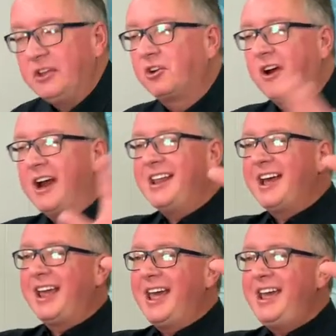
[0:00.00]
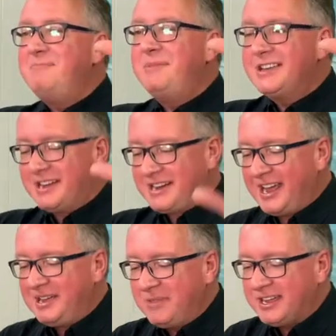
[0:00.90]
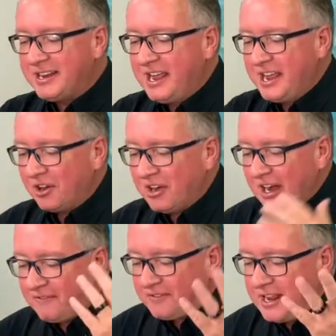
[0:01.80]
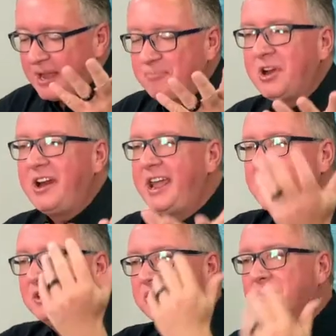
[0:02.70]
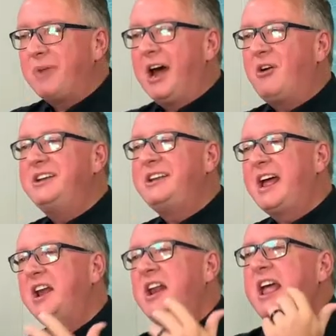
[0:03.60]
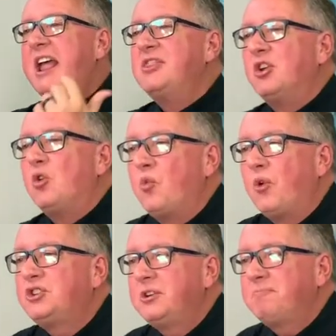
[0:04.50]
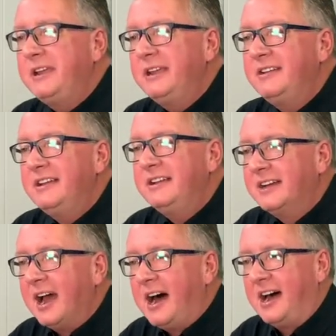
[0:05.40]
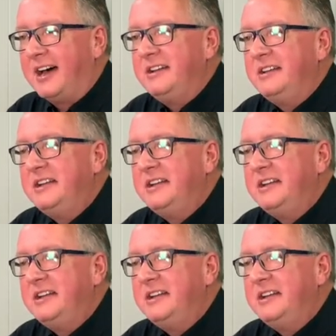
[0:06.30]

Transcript: They're crying out, Amen, Amen. They're lifting up their hands, they're bowing down, and they're worshiping God.